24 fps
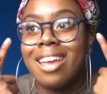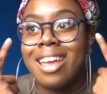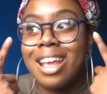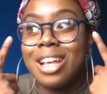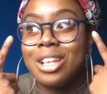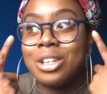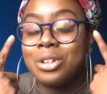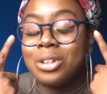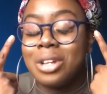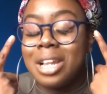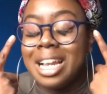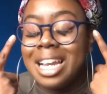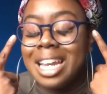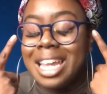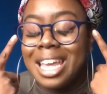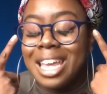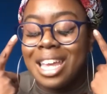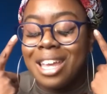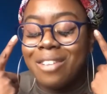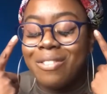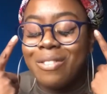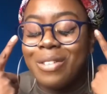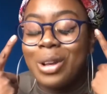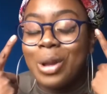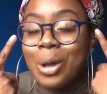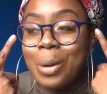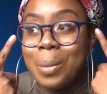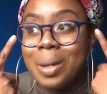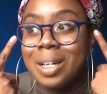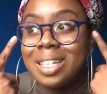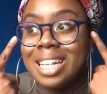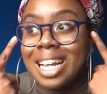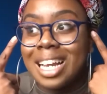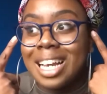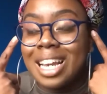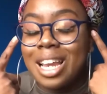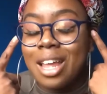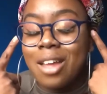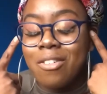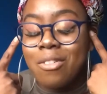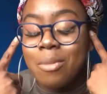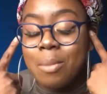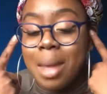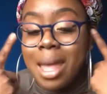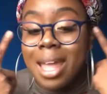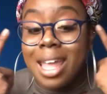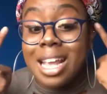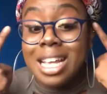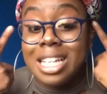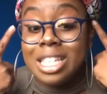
he's going to leave like my dad left me.